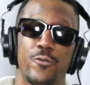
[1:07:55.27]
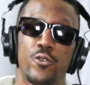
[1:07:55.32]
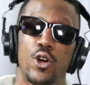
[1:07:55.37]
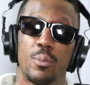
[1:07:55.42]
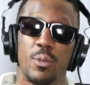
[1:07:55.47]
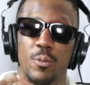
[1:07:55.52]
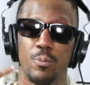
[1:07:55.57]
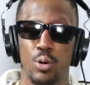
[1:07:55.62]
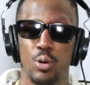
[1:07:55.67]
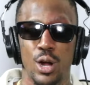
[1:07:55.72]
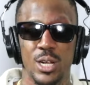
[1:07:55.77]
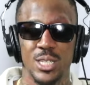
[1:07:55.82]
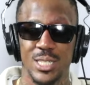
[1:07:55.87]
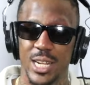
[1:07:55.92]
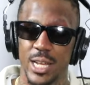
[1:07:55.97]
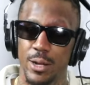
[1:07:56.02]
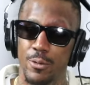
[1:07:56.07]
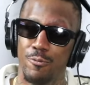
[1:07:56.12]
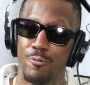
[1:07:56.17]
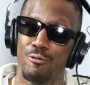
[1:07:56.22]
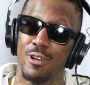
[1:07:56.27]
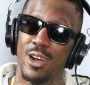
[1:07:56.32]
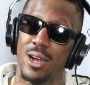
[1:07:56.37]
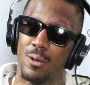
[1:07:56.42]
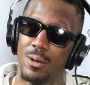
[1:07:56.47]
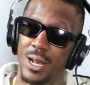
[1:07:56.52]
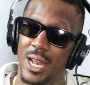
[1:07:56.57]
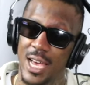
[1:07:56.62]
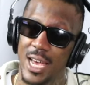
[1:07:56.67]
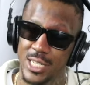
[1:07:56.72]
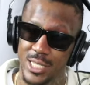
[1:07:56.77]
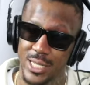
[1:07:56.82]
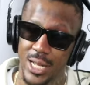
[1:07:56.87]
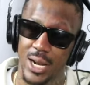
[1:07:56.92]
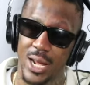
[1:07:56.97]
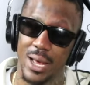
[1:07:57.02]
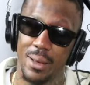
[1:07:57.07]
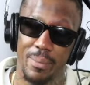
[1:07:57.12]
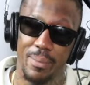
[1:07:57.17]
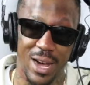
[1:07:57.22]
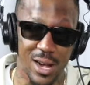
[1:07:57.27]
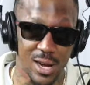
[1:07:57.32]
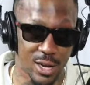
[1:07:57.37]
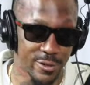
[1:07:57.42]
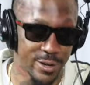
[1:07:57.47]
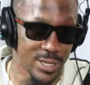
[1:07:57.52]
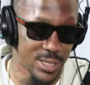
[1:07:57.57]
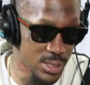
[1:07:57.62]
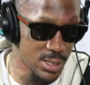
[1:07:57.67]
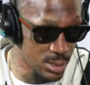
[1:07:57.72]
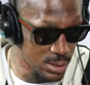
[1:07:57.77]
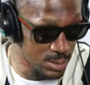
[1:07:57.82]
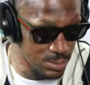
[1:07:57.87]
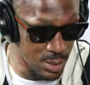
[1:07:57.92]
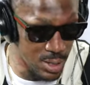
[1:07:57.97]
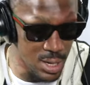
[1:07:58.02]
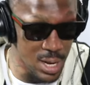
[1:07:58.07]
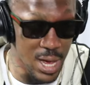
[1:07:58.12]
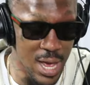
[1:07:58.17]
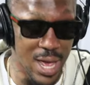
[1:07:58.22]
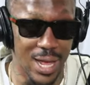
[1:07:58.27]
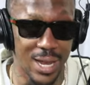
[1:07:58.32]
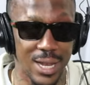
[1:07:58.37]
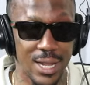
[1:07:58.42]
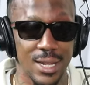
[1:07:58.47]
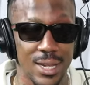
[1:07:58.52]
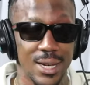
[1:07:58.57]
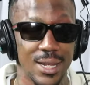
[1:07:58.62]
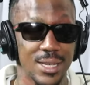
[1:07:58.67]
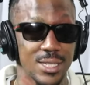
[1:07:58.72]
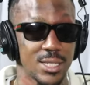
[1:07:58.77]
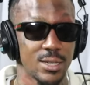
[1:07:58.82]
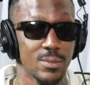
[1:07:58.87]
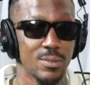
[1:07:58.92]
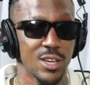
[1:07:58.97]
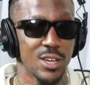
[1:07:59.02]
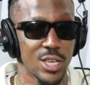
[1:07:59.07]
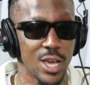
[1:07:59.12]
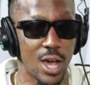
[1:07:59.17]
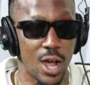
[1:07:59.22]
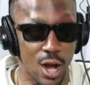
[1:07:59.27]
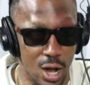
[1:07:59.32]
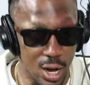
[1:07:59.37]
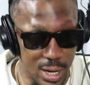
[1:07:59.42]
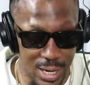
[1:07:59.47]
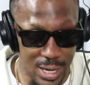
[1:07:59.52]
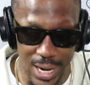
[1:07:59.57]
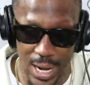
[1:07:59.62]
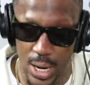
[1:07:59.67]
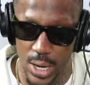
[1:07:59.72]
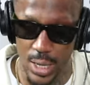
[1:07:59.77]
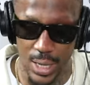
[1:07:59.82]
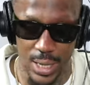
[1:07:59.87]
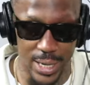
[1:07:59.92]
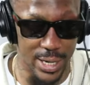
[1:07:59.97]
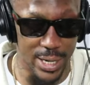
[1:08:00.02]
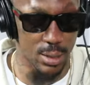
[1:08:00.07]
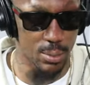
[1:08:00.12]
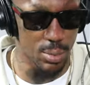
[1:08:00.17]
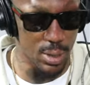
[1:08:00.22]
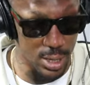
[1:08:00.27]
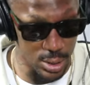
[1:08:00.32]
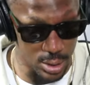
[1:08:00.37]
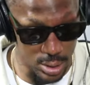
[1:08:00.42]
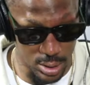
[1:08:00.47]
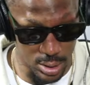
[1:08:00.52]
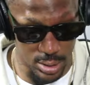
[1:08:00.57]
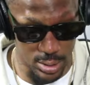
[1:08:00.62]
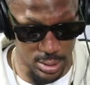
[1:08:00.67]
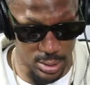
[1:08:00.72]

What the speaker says: the former president lashed out at migrants, bro. Listen, bro. Y'all heard it loud and clear, bro.